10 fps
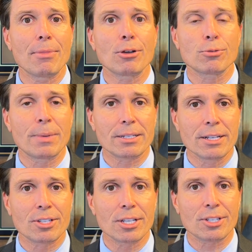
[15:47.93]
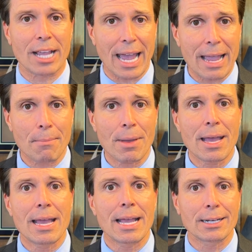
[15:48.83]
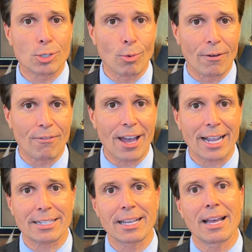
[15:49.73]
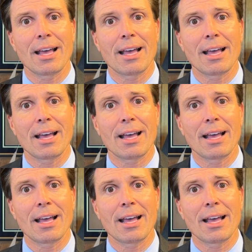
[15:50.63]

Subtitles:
those businesses came into effect,